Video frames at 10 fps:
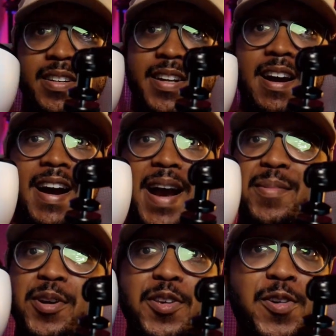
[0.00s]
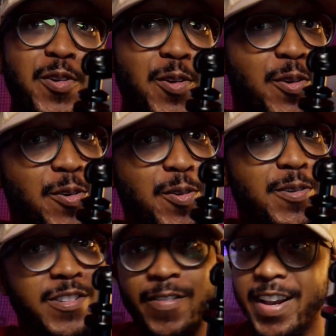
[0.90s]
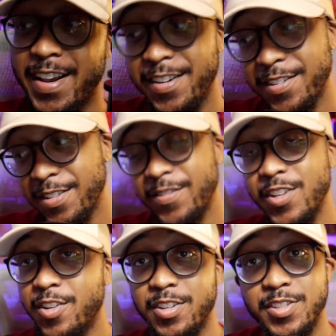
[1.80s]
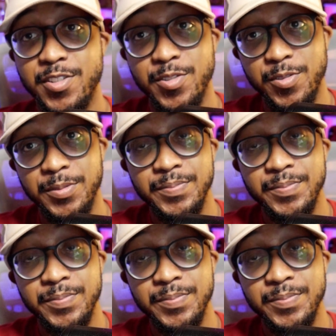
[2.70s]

Now, I'm a huge fan of the VR2.